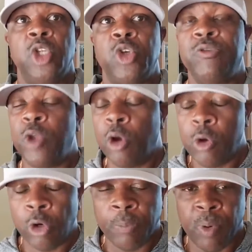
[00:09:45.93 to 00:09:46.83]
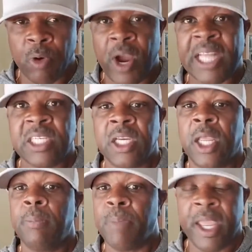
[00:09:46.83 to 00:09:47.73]
So if you're going to
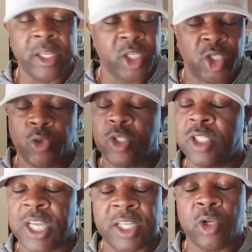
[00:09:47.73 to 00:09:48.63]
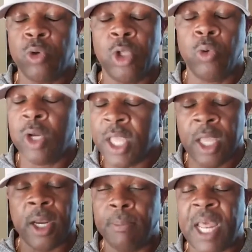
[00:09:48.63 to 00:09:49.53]
procrastinate, make excuses, that's on you.
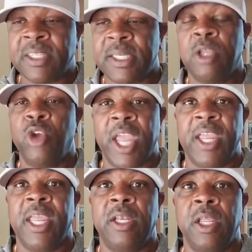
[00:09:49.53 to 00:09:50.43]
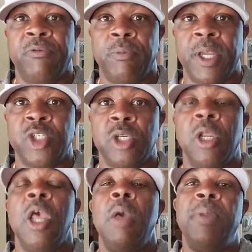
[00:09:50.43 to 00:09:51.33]
Again, I'm not saying you can't get the information,
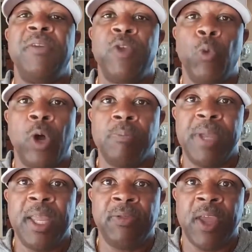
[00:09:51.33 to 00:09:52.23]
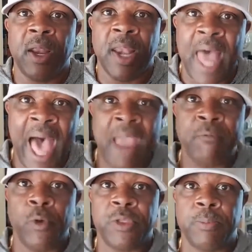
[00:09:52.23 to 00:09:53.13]
but if you want to be in there
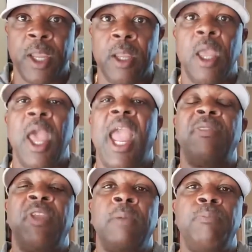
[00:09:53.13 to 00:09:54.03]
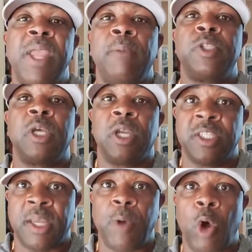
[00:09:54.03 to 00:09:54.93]
live with me and then be able to,
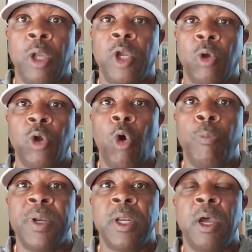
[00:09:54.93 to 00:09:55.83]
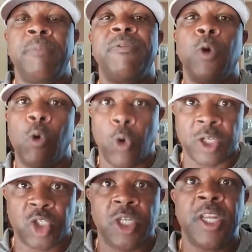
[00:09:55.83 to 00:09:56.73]
because I'm going to open it up for
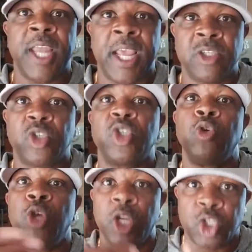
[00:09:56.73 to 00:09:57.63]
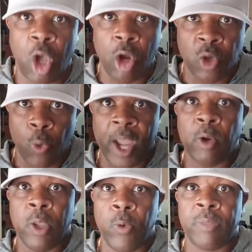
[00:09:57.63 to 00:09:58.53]
question and answer so you can talk
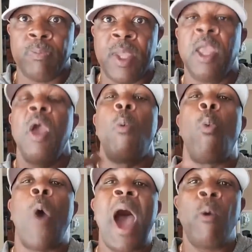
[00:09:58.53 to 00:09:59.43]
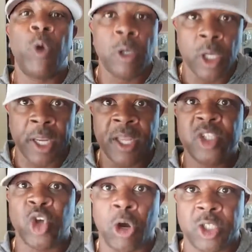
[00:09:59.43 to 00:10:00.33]
directly with me while we're looking at
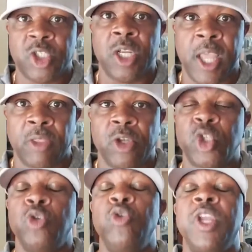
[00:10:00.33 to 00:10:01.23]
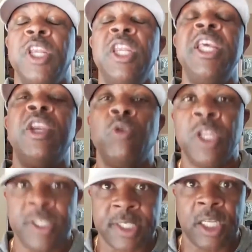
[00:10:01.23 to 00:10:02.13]
charts together so you can
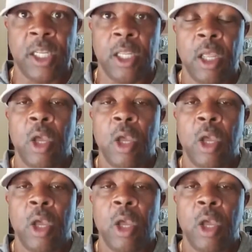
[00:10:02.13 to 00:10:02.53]
literally see